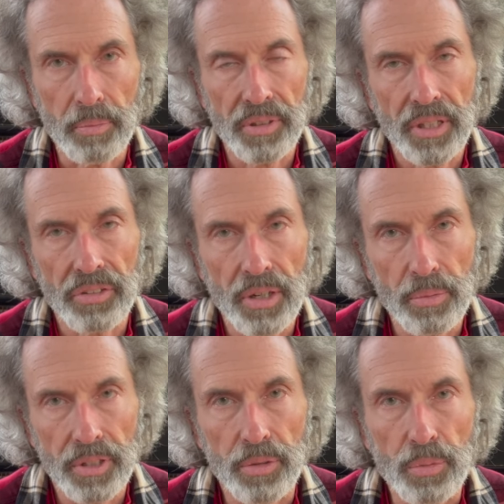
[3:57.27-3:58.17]
but that's not
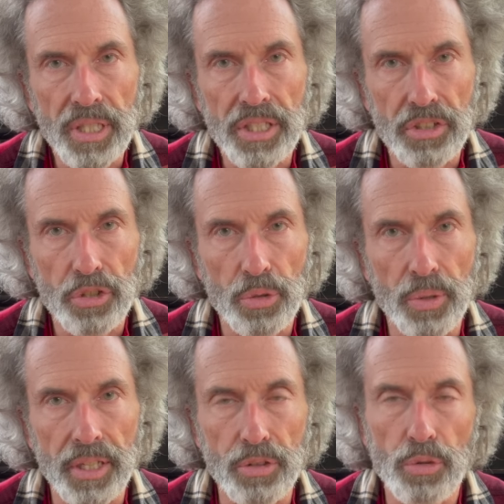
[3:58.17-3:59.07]
really a reason to
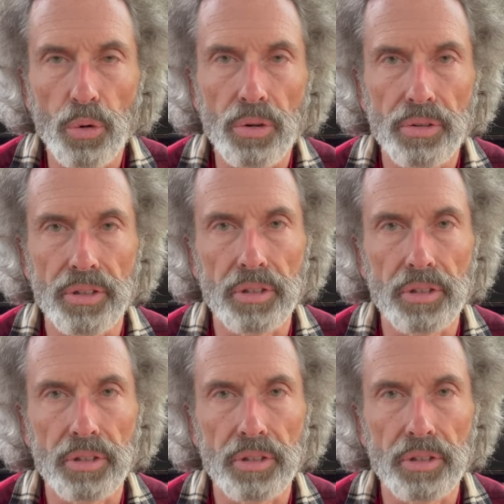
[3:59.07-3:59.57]
ignore the